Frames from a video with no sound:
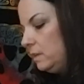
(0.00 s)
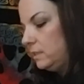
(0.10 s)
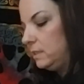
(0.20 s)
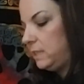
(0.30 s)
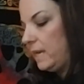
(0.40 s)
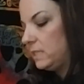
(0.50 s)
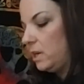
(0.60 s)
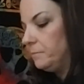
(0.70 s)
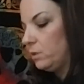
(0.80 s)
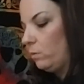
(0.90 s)
It says, take
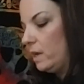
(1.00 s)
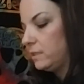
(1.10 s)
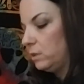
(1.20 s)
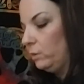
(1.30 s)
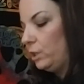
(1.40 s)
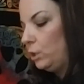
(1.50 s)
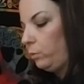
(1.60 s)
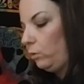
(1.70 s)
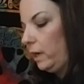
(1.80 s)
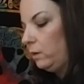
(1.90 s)
time to rest and
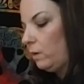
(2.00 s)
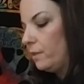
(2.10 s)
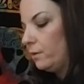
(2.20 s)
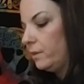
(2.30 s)
recuperate rather